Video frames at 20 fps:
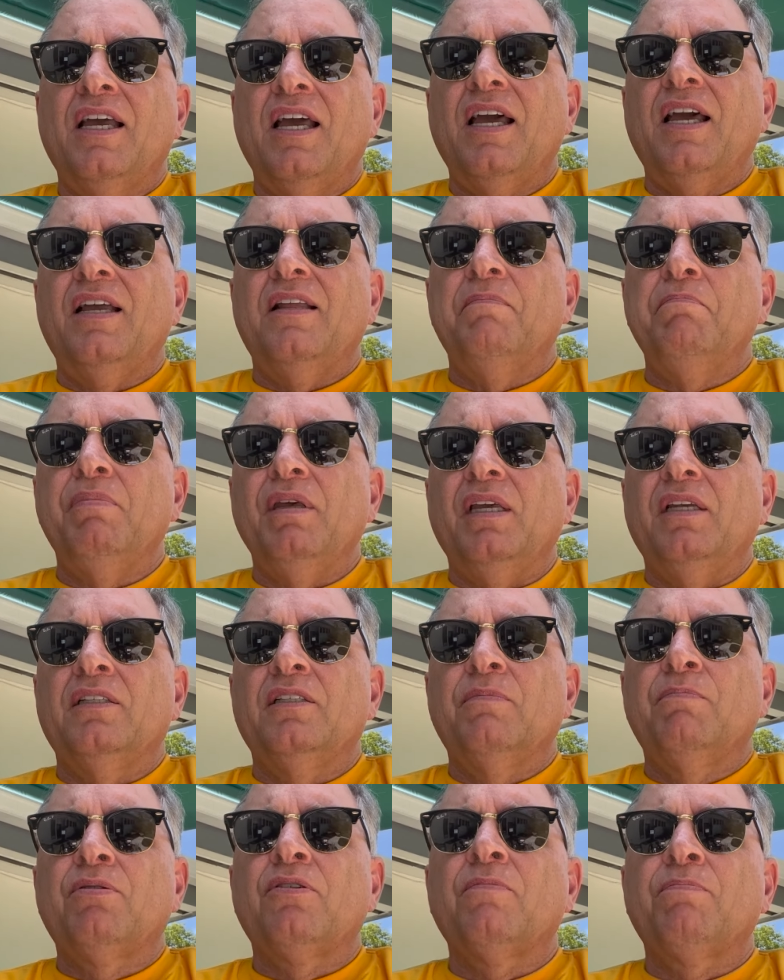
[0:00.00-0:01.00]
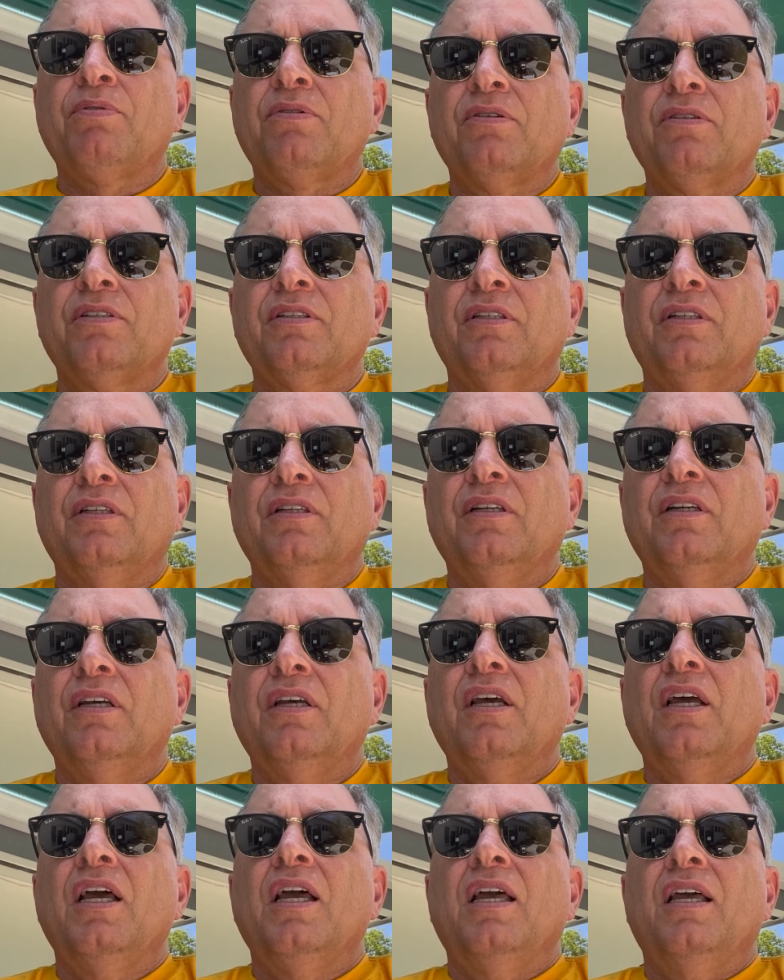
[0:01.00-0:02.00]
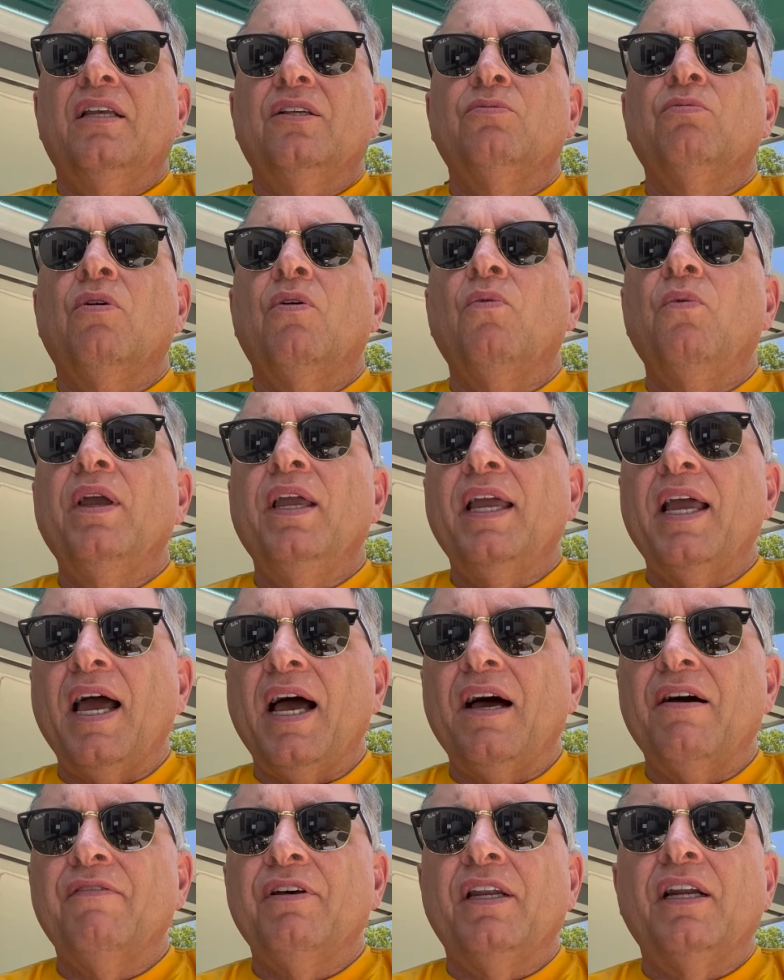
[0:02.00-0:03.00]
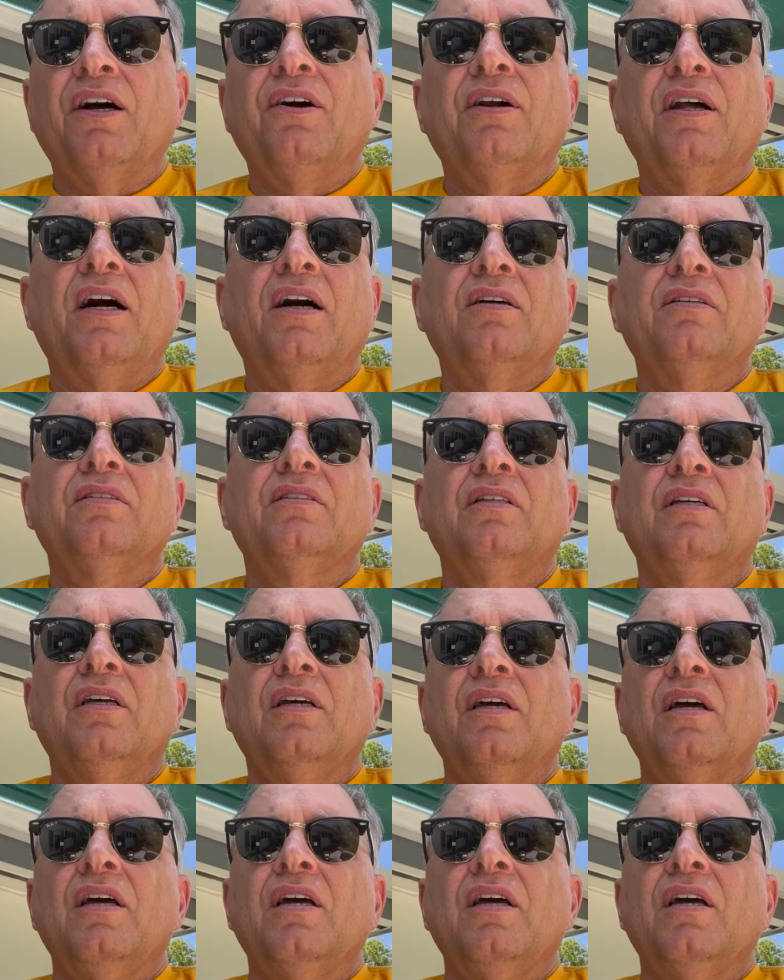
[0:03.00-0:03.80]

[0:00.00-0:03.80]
and beast per person is what we have at our house.